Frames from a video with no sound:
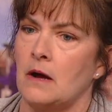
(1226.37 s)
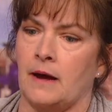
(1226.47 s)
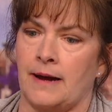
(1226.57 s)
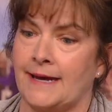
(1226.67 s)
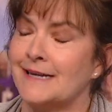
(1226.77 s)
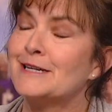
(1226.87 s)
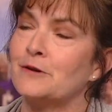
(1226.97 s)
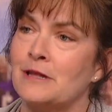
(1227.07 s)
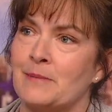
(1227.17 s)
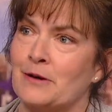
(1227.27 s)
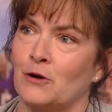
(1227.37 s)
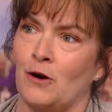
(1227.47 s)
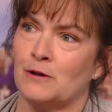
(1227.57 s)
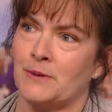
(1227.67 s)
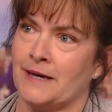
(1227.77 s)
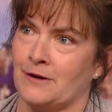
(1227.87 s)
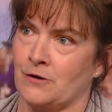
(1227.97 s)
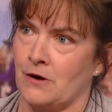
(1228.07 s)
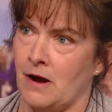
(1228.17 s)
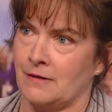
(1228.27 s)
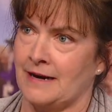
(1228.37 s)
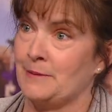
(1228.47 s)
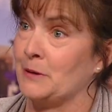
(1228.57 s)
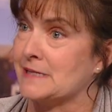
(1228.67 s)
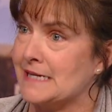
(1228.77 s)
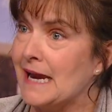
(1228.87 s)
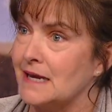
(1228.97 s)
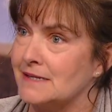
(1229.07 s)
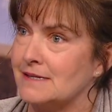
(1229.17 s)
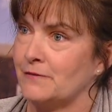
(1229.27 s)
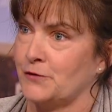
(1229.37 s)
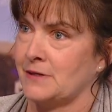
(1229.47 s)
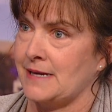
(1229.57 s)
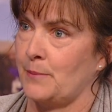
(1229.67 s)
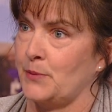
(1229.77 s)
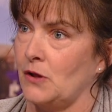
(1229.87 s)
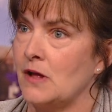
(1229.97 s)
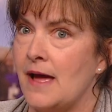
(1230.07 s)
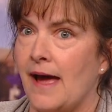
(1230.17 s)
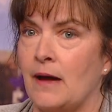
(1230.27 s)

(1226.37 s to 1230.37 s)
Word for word: Uh, I can't tell you the amount of calls we get on our hotline about snakes, for hmm. example. Mm.